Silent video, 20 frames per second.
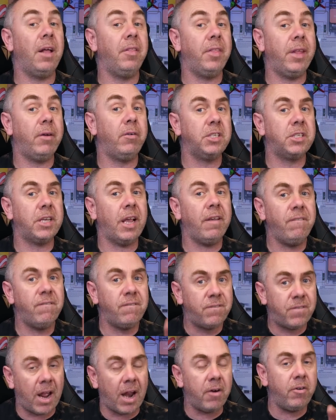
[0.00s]
and there is a
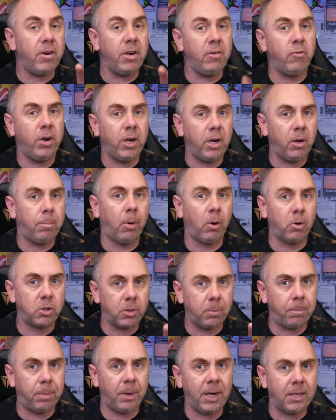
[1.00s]
very real
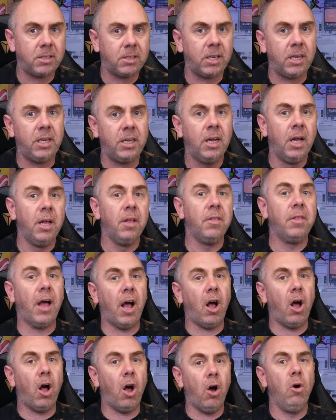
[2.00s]
possibility
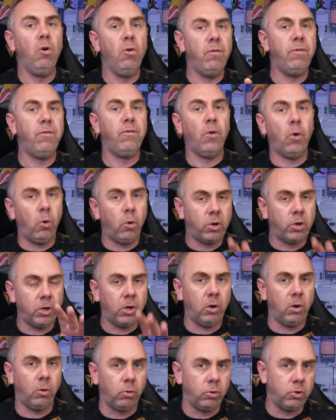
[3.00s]
that O4
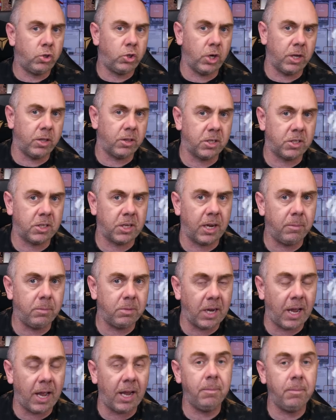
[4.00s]
could launch at the same
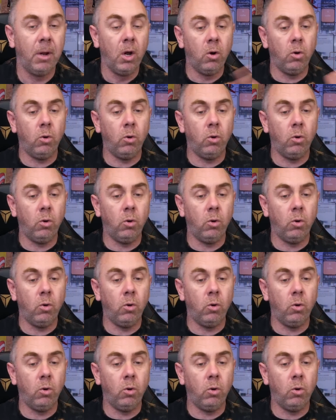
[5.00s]
time,